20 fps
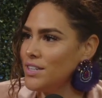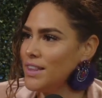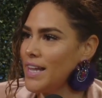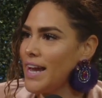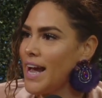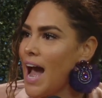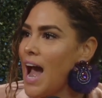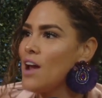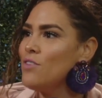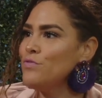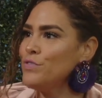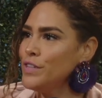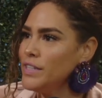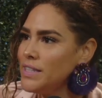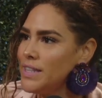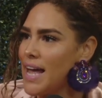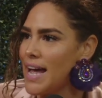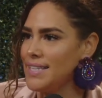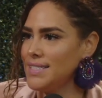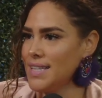Like I
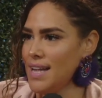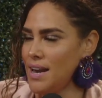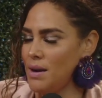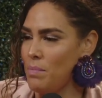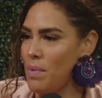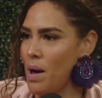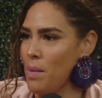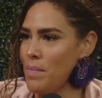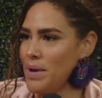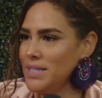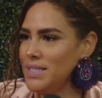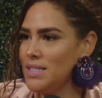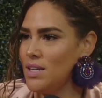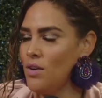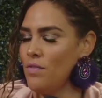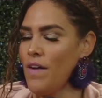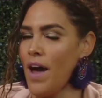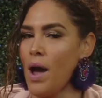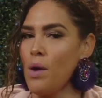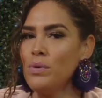realized that about
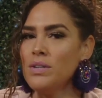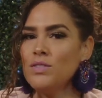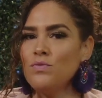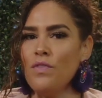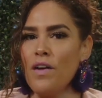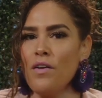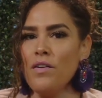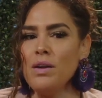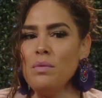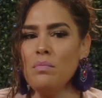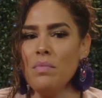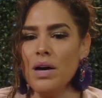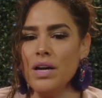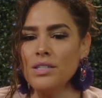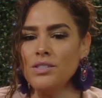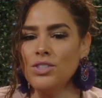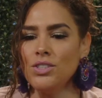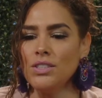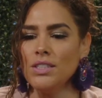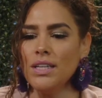myself. I was very
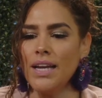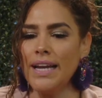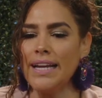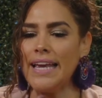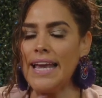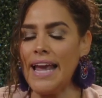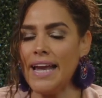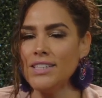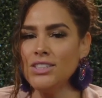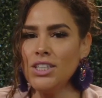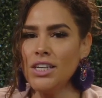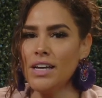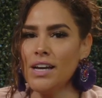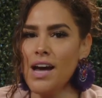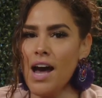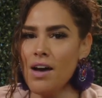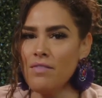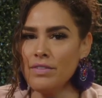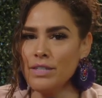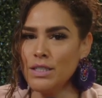much engaging in
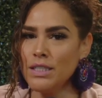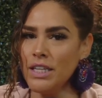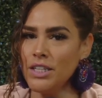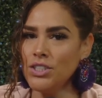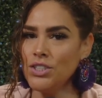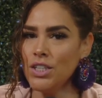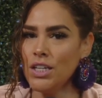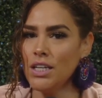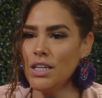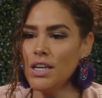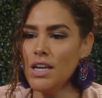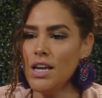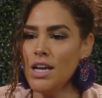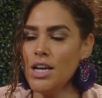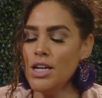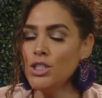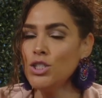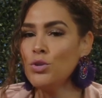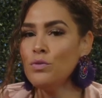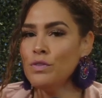conversation
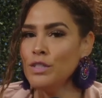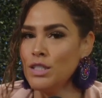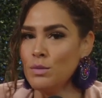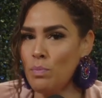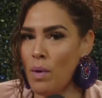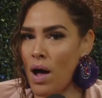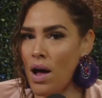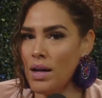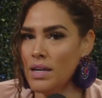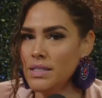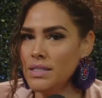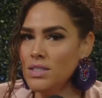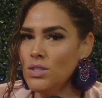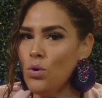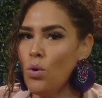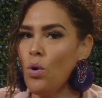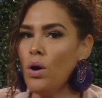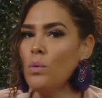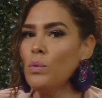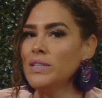to respond
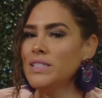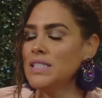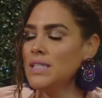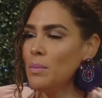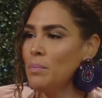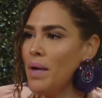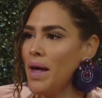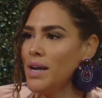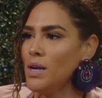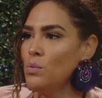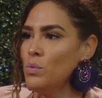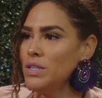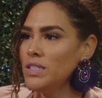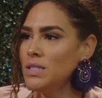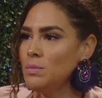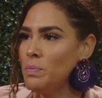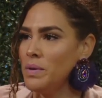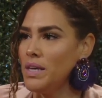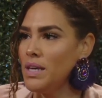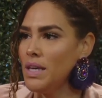or when somebody was
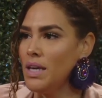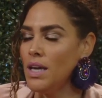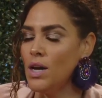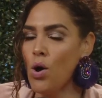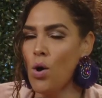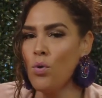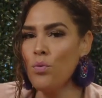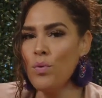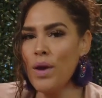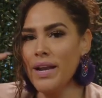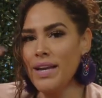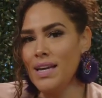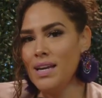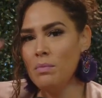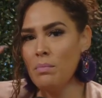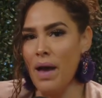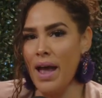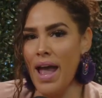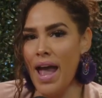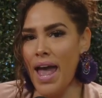speaking, already
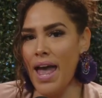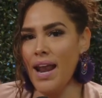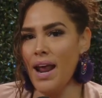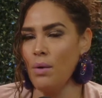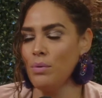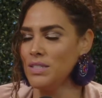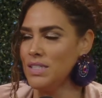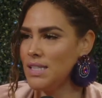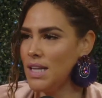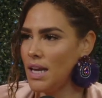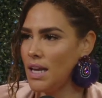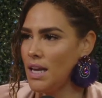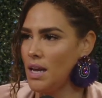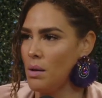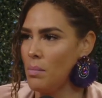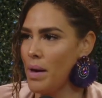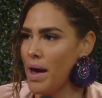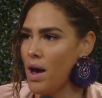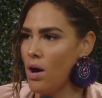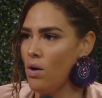in my head I was thinking
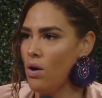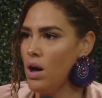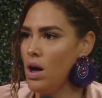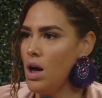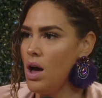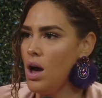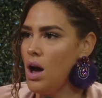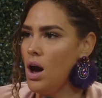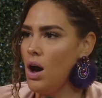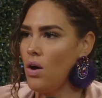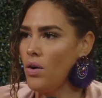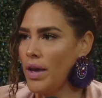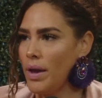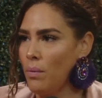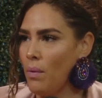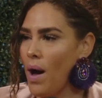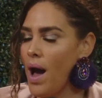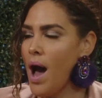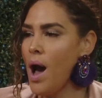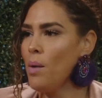about, mm-hmm. okay,
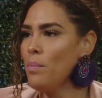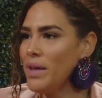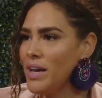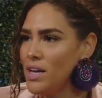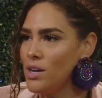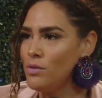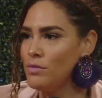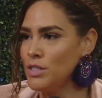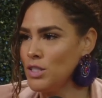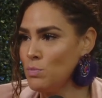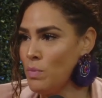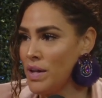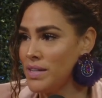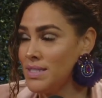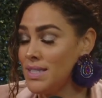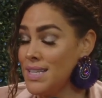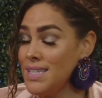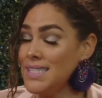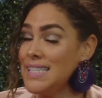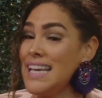well how am I going to respond
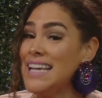to this?